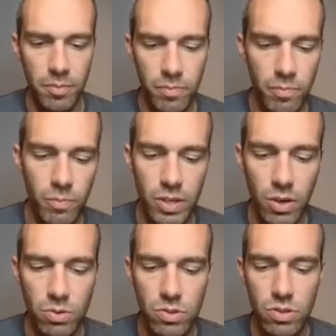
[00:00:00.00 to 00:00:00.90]
We
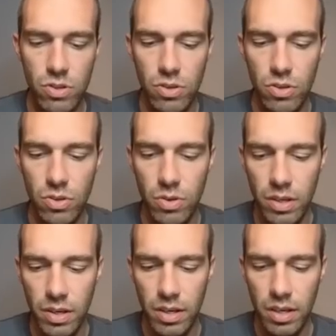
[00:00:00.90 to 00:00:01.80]
go to
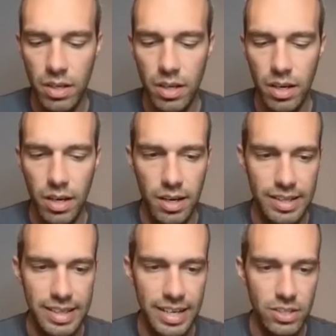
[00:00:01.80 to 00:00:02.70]

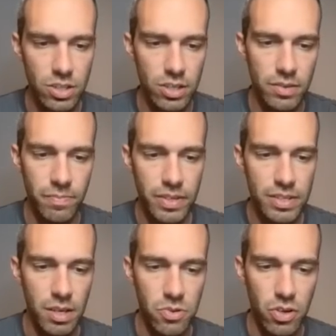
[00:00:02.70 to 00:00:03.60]
Lantern,
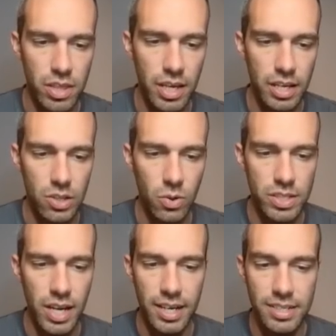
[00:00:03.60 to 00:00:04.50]
same sort of thing. Lower
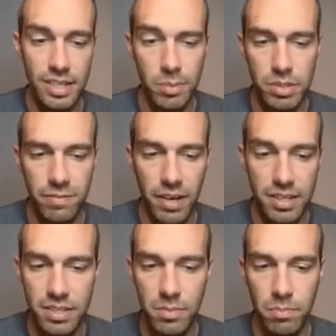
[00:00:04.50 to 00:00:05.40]
attack, terrible
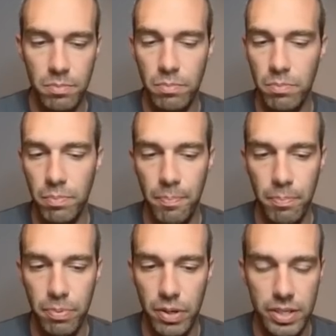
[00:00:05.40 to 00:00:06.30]
defense,
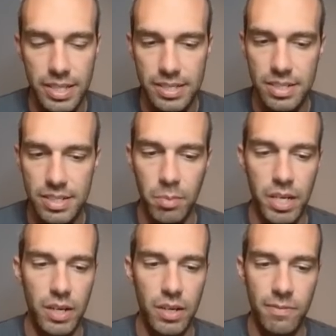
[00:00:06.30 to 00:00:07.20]
brilliant
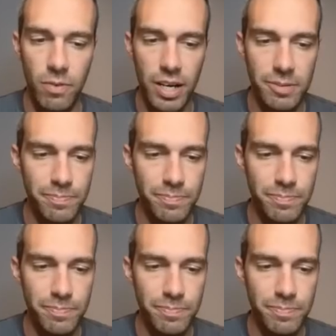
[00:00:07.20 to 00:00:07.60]
stamina, right?